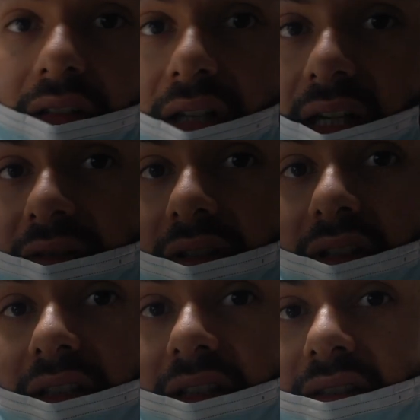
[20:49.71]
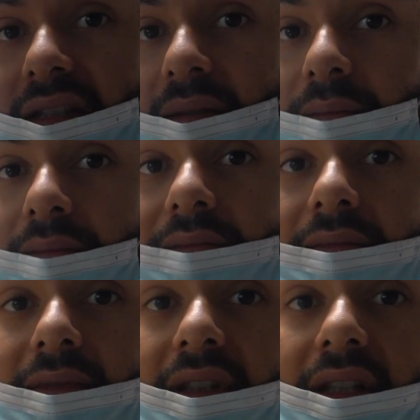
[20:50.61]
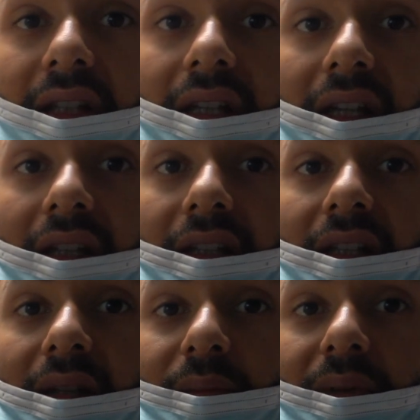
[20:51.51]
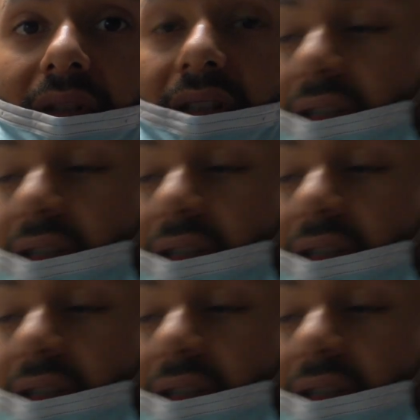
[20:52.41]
I have to look these up. Any company